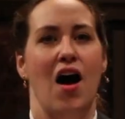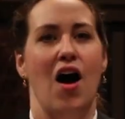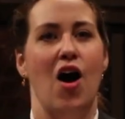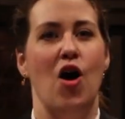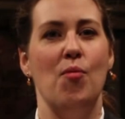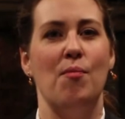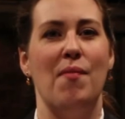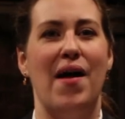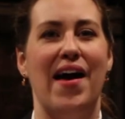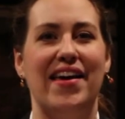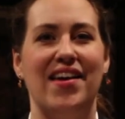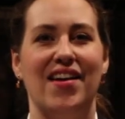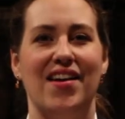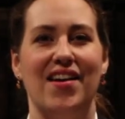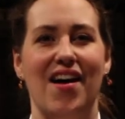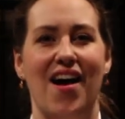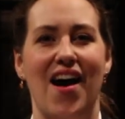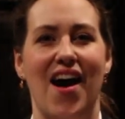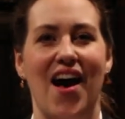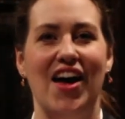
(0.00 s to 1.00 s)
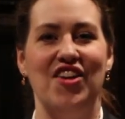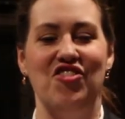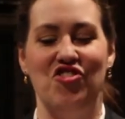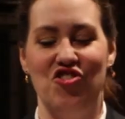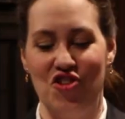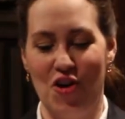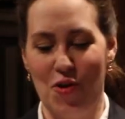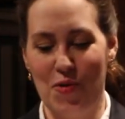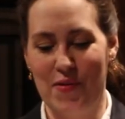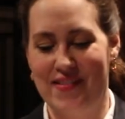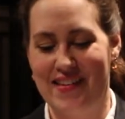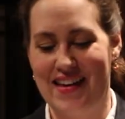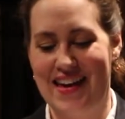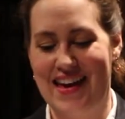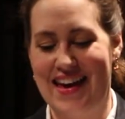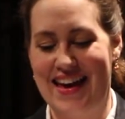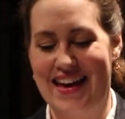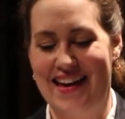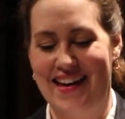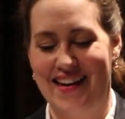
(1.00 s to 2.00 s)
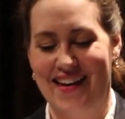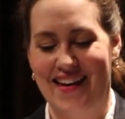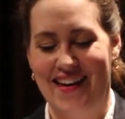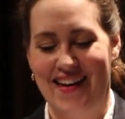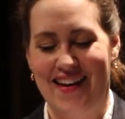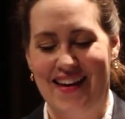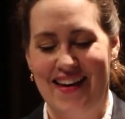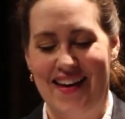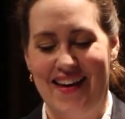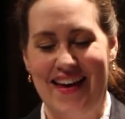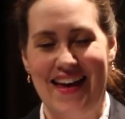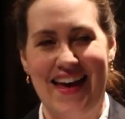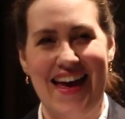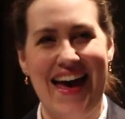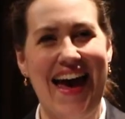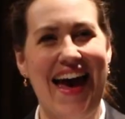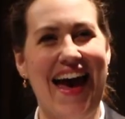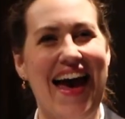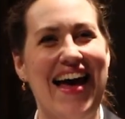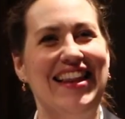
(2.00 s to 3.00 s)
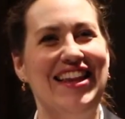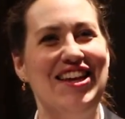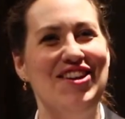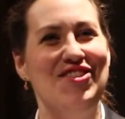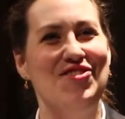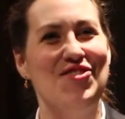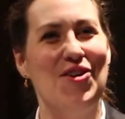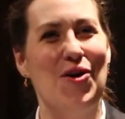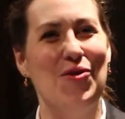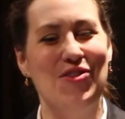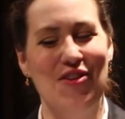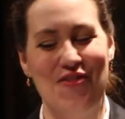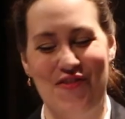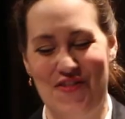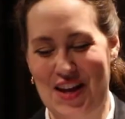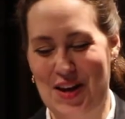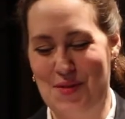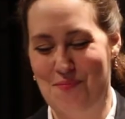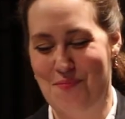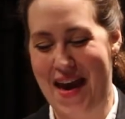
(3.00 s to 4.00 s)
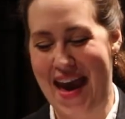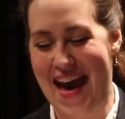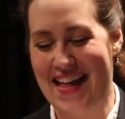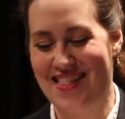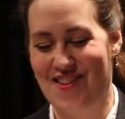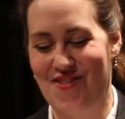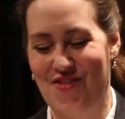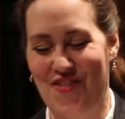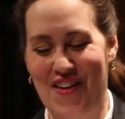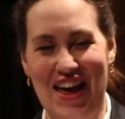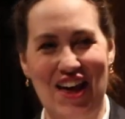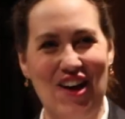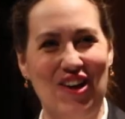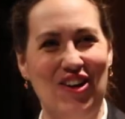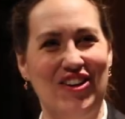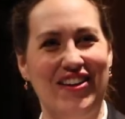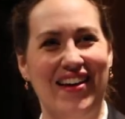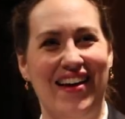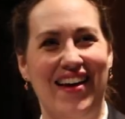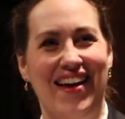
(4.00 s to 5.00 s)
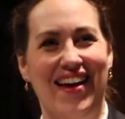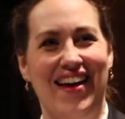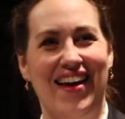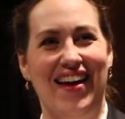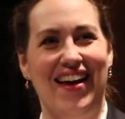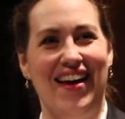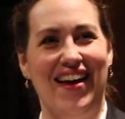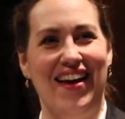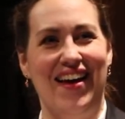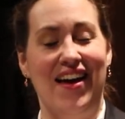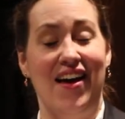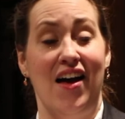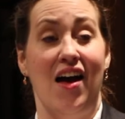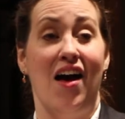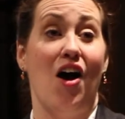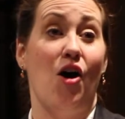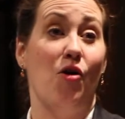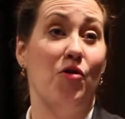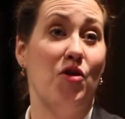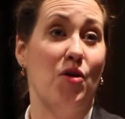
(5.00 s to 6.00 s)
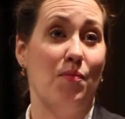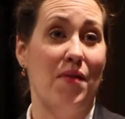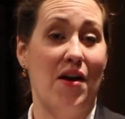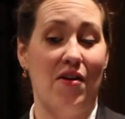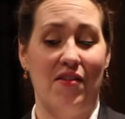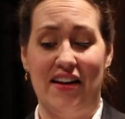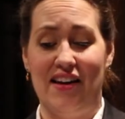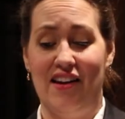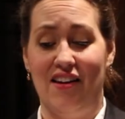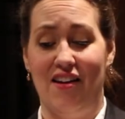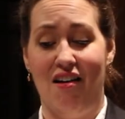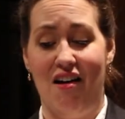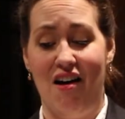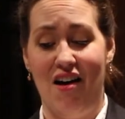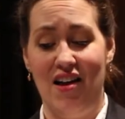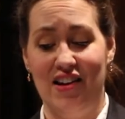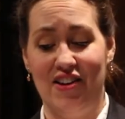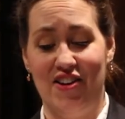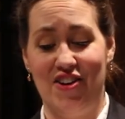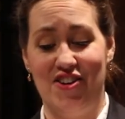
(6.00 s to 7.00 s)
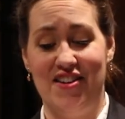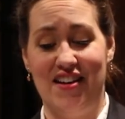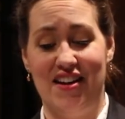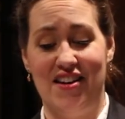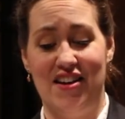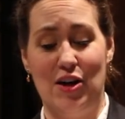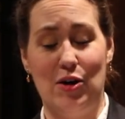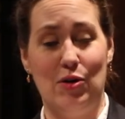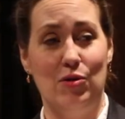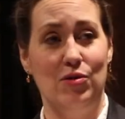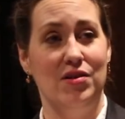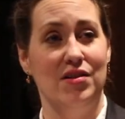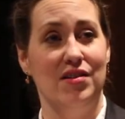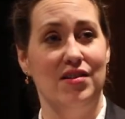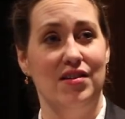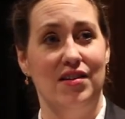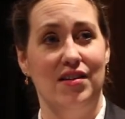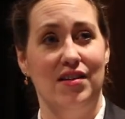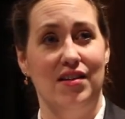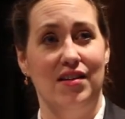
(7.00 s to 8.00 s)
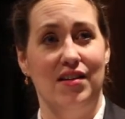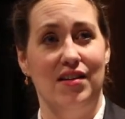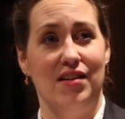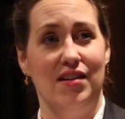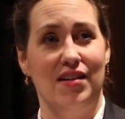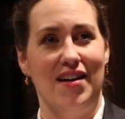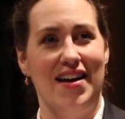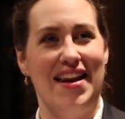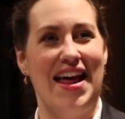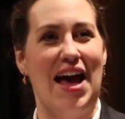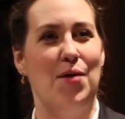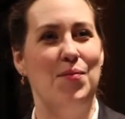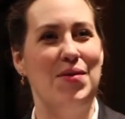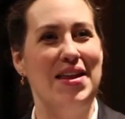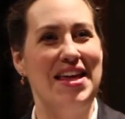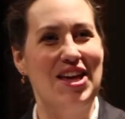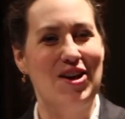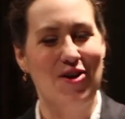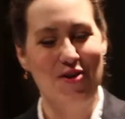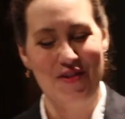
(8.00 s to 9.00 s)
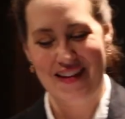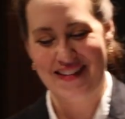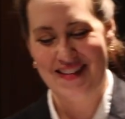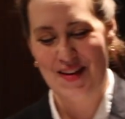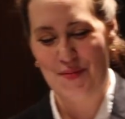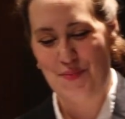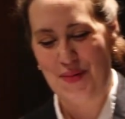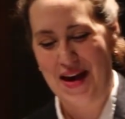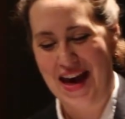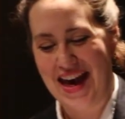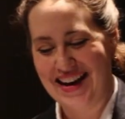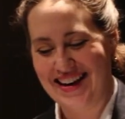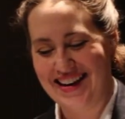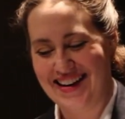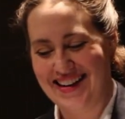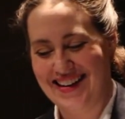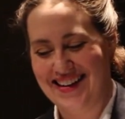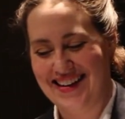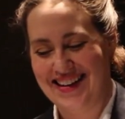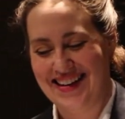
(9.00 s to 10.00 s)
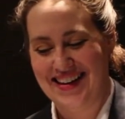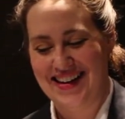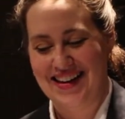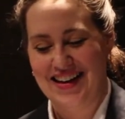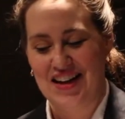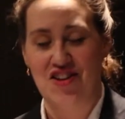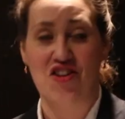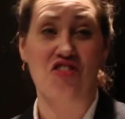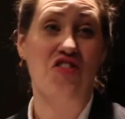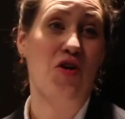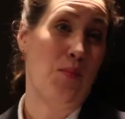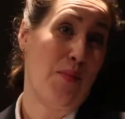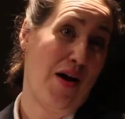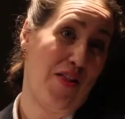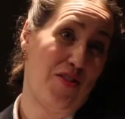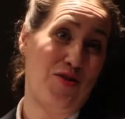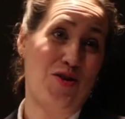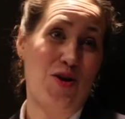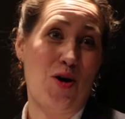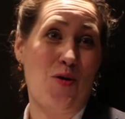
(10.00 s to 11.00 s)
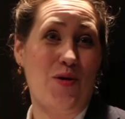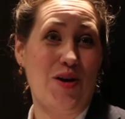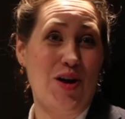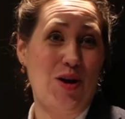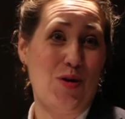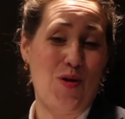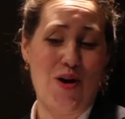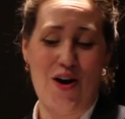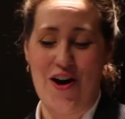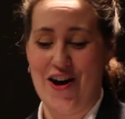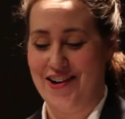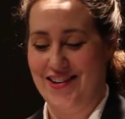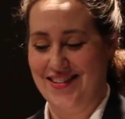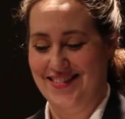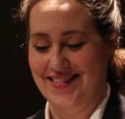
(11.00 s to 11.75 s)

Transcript: Oh my God, Josie! Helen Josephine Mansfield. Oh, you married Lawler, did you? But how many years has it been? Does your mother know where you are?